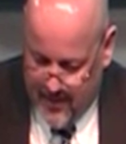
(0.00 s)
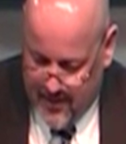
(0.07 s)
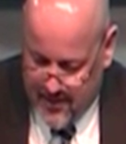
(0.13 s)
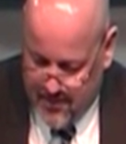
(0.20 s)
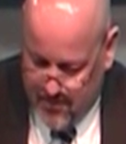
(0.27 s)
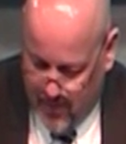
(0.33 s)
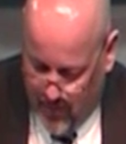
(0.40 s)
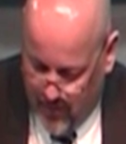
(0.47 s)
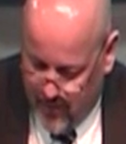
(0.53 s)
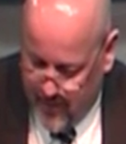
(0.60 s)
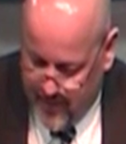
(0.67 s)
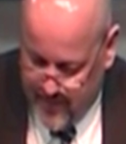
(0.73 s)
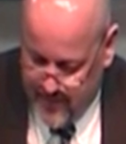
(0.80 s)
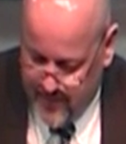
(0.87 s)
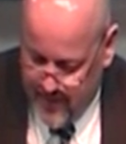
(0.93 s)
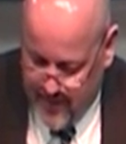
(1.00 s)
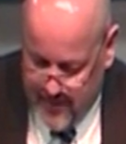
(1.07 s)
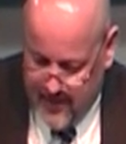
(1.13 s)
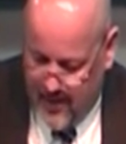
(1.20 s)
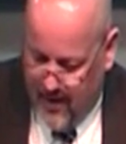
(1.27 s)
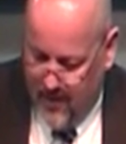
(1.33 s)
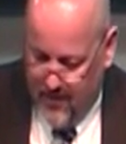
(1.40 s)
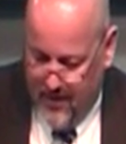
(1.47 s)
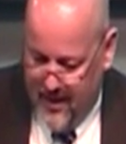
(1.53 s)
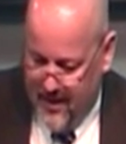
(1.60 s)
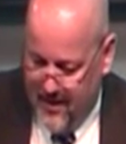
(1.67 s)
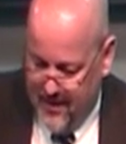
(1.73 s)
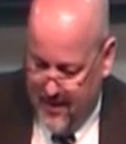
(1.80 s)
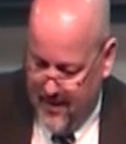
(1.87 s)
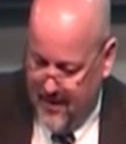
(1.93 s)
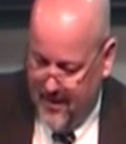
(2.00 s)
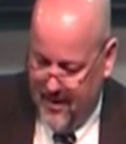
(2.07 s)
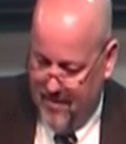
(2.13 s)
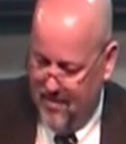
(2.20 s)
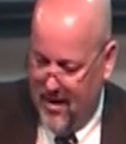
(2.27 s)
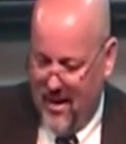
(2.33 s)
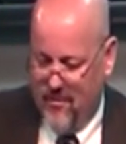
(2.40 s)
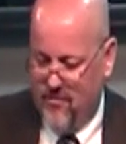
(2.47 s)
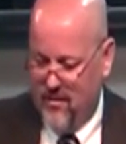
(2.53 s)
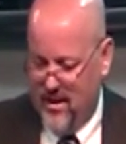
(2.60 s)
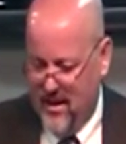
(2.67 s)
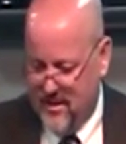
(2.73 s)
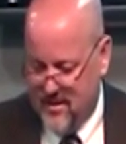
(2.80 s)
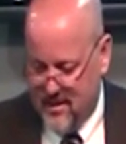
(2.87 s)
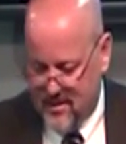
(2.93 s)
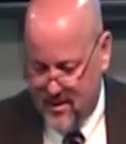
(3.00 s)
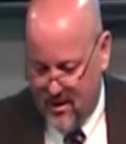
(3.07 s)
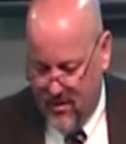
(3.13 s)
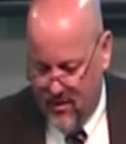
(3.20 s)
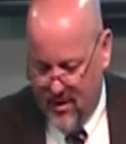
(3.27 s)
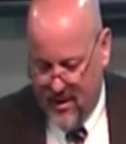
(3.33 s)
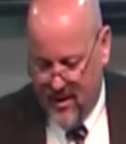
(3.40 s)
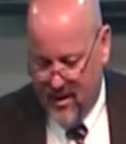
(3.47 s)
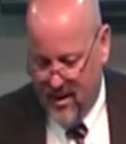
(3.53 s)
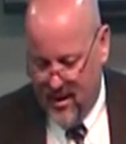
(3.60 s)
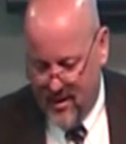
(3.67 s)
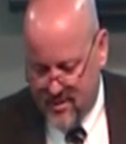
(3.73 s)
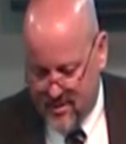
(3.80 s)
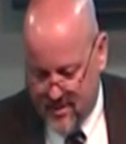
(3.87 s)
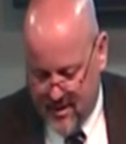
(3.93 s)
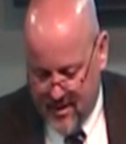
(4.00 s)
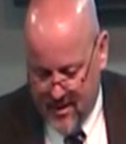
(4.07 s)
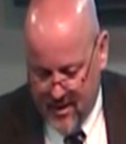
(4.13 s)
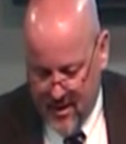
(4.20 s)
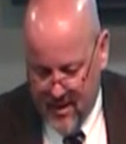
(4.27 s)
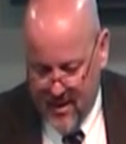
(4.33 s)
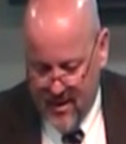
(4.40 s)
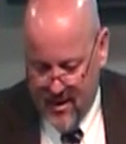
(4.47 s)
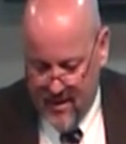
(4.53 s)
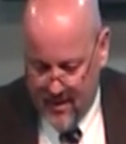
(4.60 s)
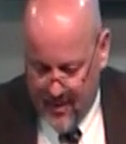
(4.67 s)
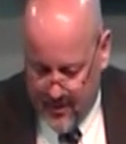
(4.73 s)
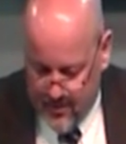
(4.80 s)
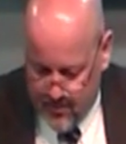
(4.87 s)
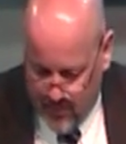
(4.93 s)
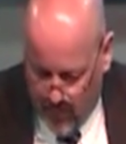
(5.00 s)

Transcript: this morning. It's already done this. My flesh has already lusted this